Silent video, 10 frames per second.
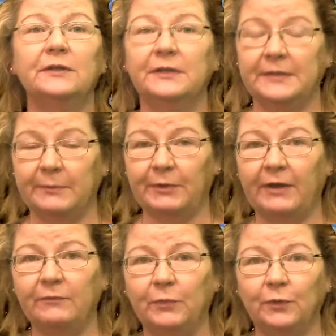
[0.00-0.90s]
a
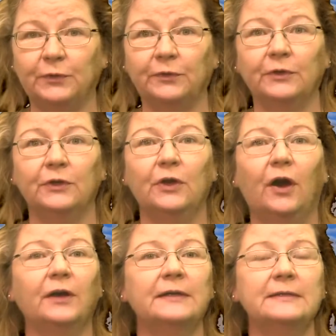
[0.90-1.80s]
Democrat of Boulder,
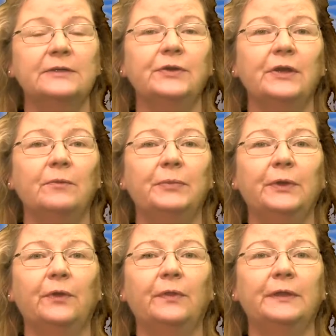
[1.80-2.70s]
are considering a
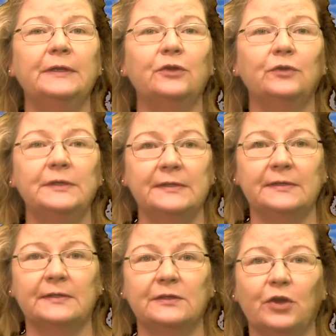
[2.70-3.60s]
bill that
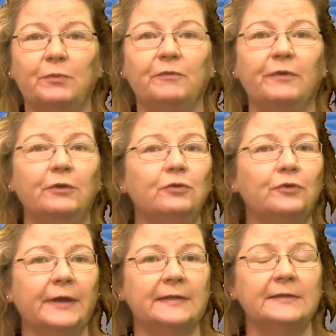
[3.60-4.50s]
increases the scope of federal
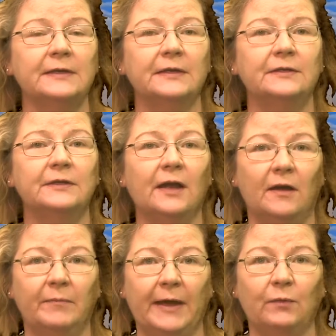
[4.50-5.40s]
grants to
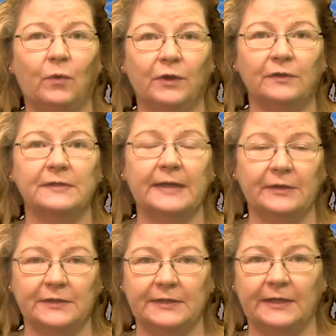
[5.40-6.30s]
combat water
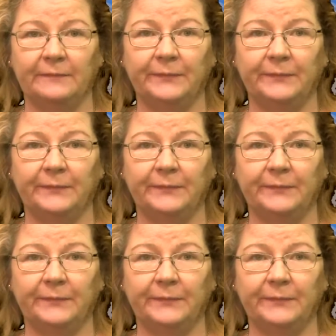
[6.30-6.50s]
scarcity.